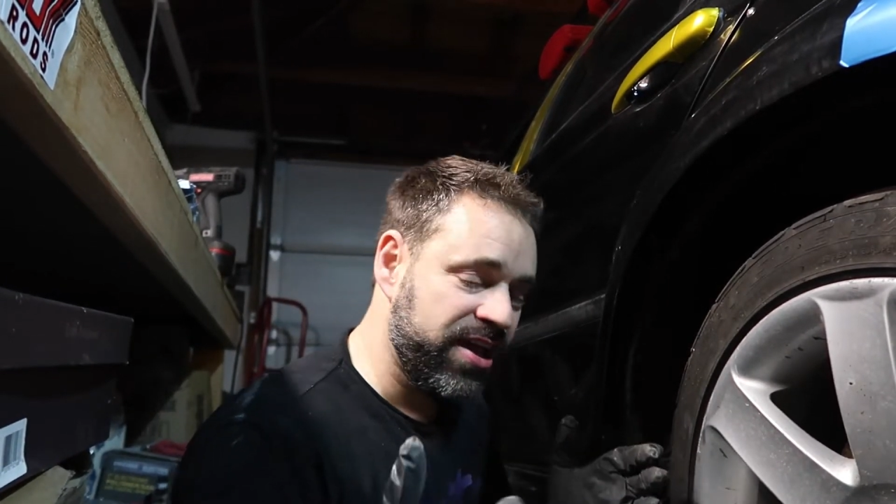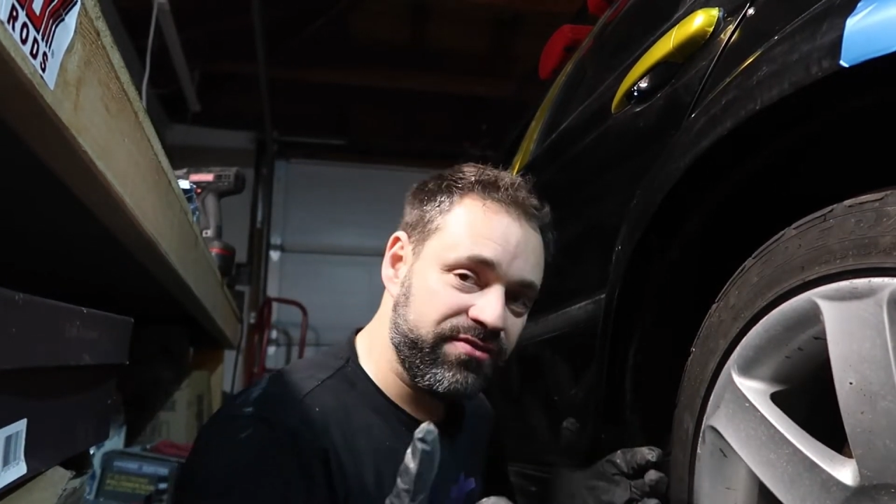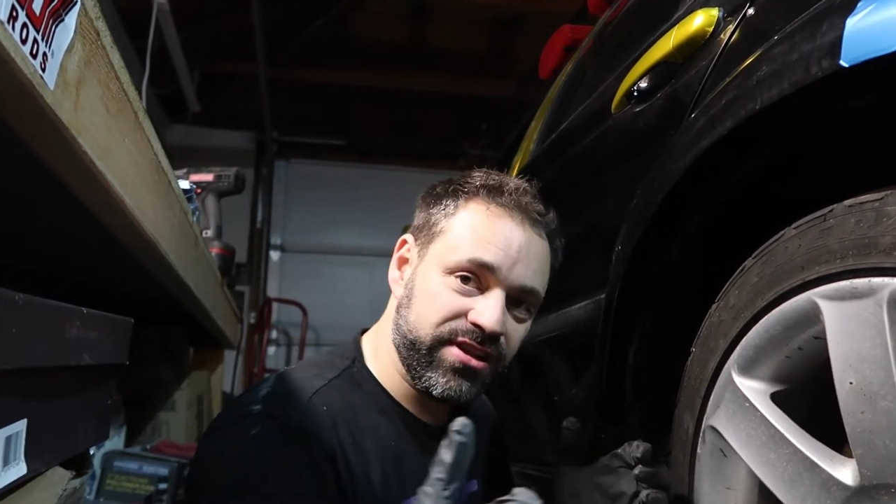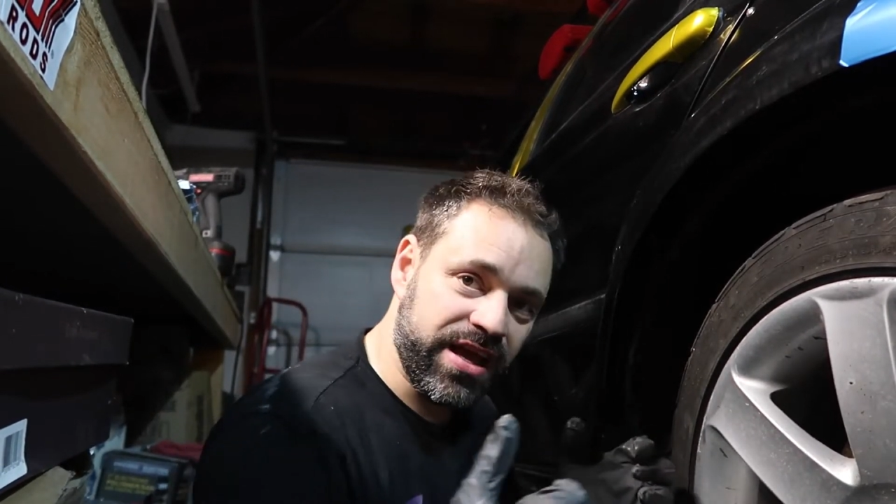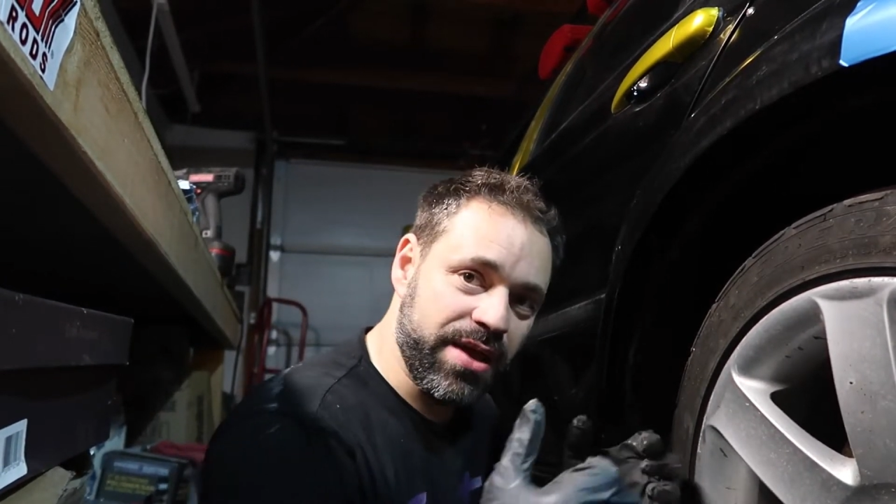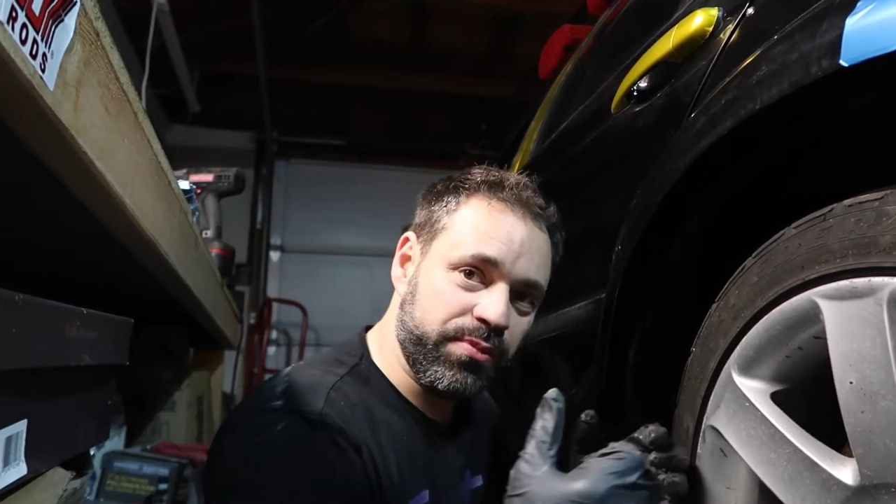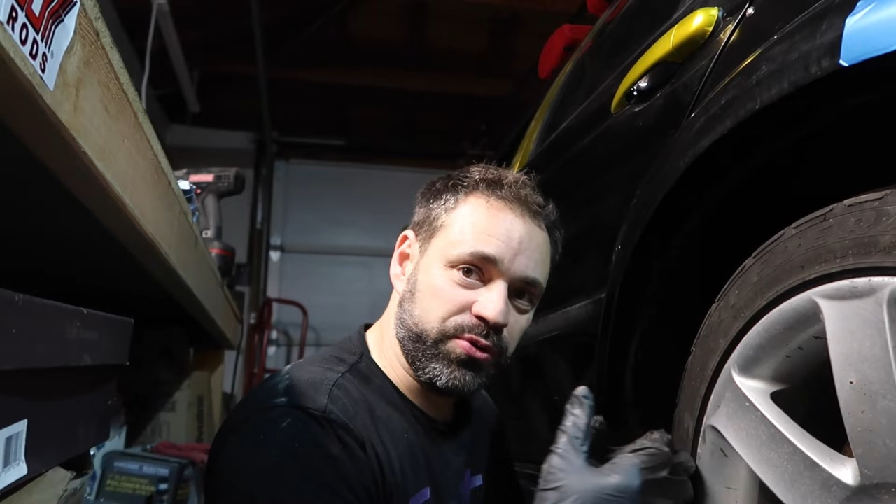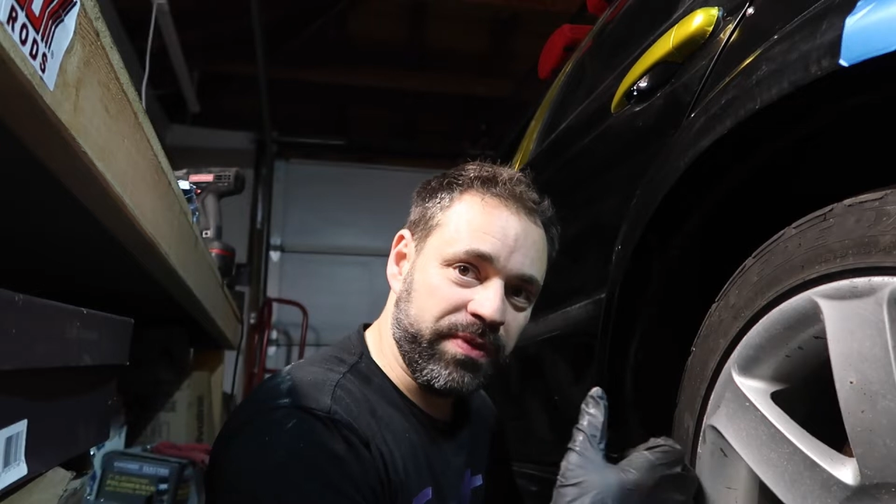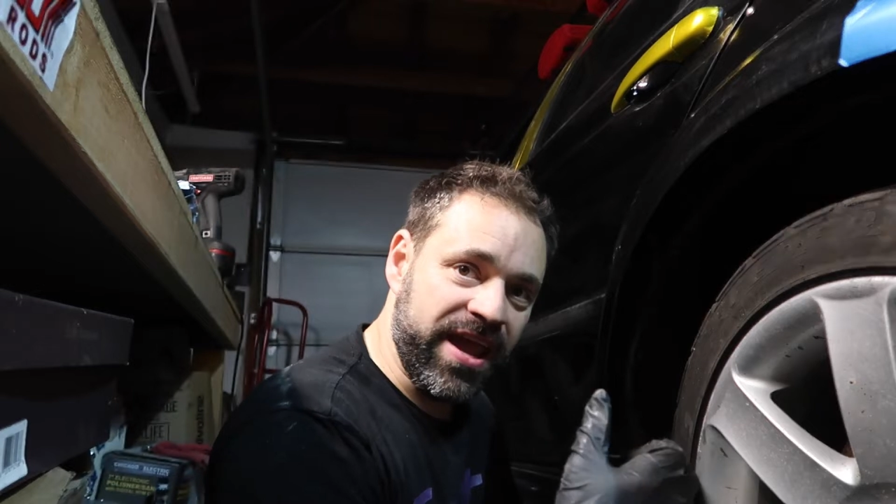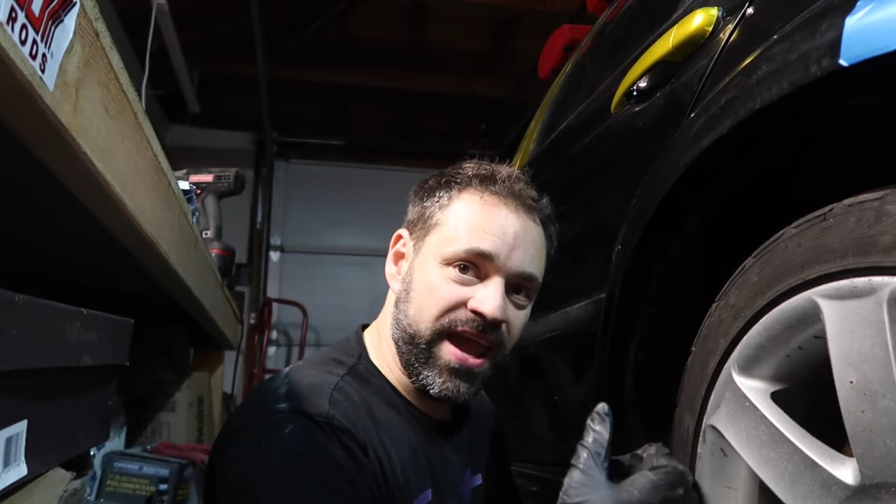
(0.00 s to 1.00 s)
every time I
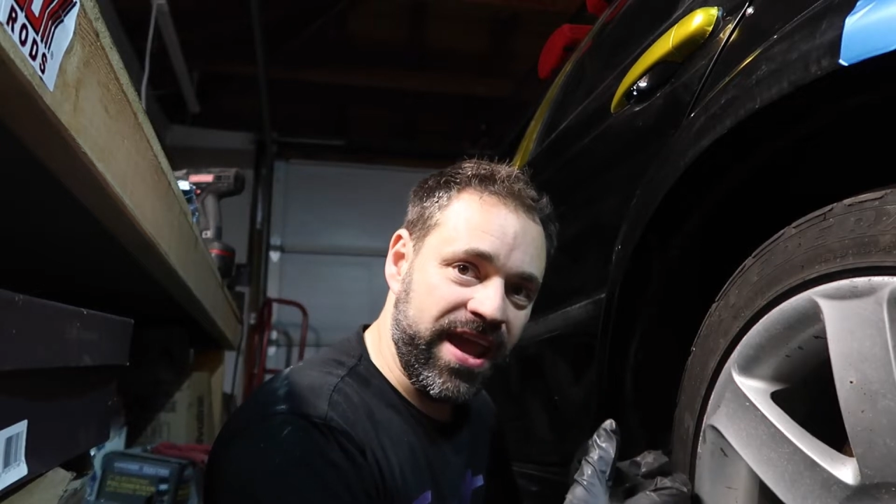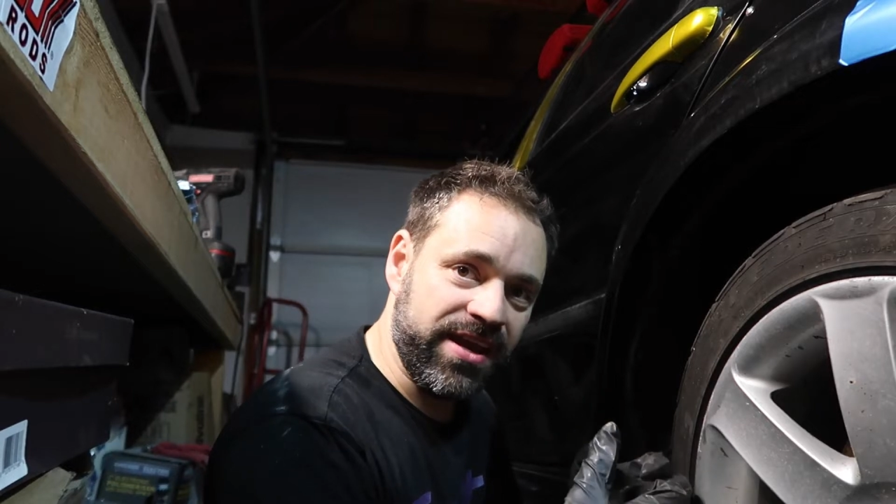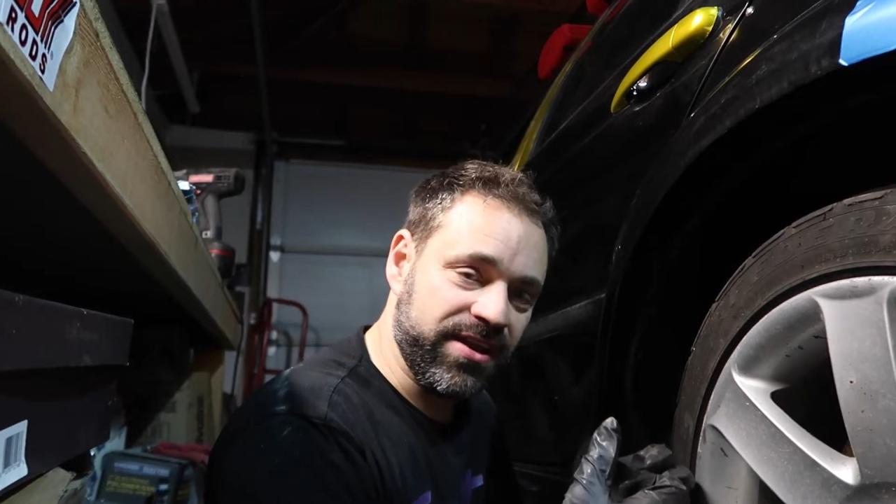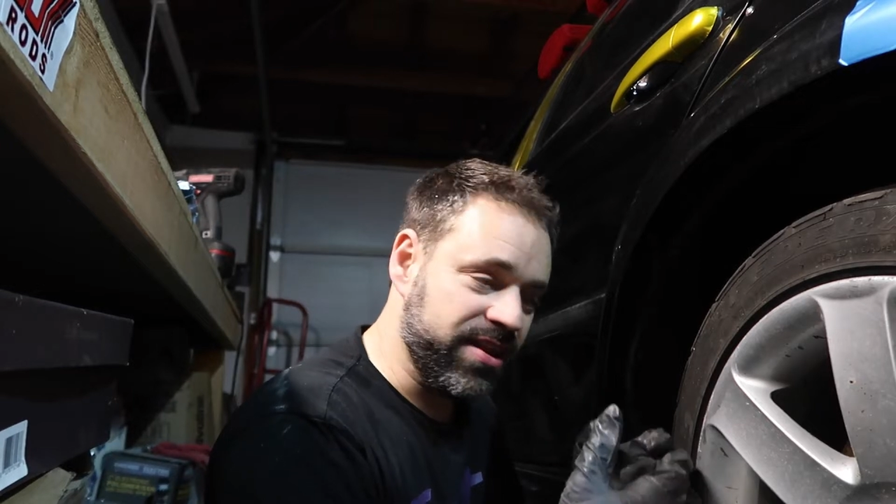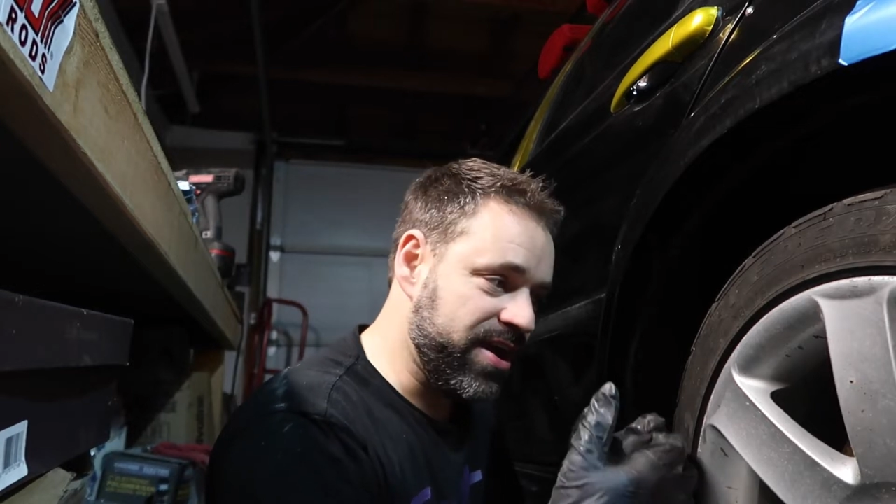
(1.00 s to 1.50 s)
put my hand in